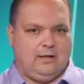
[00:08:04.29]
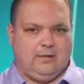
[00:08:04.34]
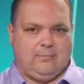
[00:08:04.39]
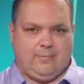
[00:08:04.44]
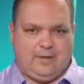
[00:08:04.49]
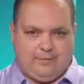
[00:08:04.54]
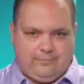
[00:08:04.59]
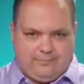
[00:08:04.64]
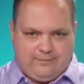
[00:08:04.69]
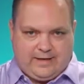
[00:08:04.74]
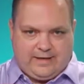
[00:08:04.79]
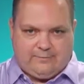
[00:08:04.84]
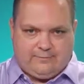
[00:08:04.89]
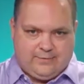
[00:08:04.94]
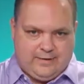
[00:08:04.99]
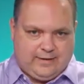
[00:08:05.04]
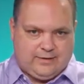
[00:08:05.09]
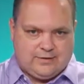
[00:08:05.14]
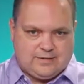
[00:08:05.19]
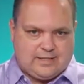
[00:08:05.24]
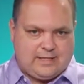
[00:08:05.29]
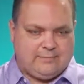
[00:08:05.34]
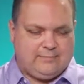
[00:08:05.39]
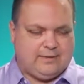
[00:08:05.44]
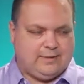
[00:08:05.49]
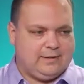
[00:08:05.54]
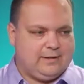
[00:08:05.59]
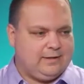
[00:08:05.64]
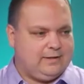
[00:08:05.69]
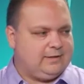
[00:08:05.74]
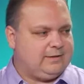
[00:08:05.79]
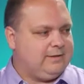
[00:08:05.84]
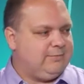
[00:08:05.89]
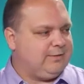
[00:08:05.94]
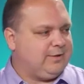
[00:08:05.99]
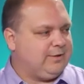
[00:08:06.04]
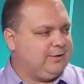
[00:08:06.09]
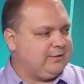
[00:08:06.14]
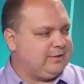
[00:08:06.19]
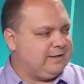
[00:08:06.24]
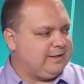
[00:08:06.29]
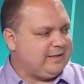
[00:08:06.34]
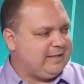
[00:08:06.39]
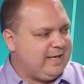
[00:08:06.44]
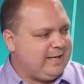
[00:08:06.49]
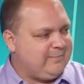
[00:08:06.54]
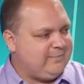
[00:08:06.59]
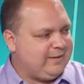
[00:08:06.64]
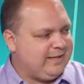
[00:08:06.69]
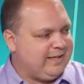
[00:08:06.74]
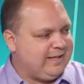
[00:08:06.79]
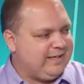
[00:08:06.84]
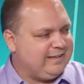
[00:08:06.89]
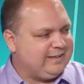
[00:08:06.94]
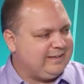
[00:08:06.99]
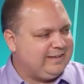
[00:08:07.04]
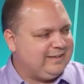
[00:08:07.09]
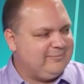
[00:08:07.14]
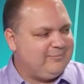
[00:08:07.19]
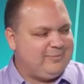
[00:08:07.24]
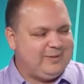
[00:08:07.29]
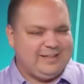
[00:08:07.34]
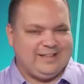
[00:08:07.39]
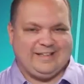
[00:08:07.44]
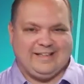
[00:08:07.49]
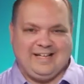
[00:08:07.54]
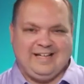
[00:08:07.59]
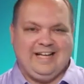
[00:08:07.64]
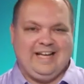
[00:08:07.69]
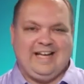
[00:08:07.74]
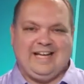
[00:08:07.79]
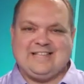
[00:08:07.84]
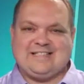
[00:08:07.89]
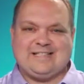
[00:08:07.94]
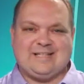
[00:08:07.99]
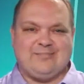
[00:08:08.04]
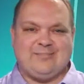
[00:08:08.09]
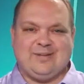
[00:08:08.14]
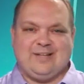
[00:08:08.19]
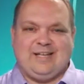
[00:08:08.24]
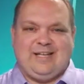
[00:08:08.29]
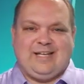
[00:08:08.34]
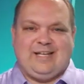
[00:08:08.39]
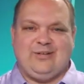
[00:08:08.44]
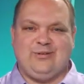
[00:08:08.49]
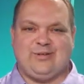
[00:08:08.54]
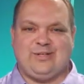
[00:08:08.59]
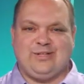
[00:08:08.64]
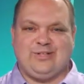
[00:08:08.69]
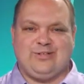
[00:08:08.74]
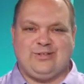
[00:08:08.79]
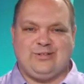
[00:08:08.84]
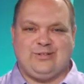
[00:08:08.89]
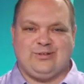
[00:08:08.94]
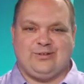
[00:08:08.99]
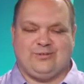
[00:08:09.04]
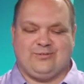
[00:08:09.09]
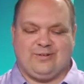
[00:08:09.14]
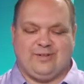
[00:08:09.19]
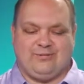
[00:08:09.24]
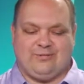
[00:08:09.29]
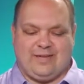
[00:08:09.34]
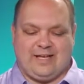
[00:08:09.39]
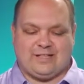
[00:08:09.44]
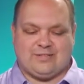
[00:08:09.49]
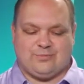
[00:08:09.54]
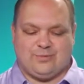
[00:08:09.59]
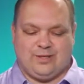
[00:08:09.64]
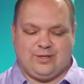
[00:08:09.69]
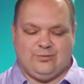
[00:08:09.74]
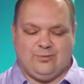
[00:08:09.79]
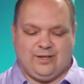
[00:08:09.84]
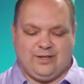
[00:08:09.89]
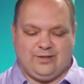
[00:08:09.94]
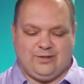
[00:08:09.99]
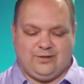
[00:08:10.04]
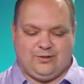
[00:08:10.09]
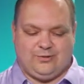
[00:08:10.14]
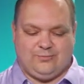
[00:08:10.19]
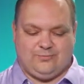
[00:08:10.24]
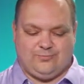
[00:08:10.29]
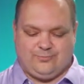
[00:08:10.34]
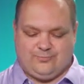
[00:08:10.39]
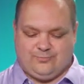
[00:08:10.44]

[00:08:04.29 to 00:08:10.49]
My fat fingers have a difficulty typing out, but it's something that you can do if that's what you want to do.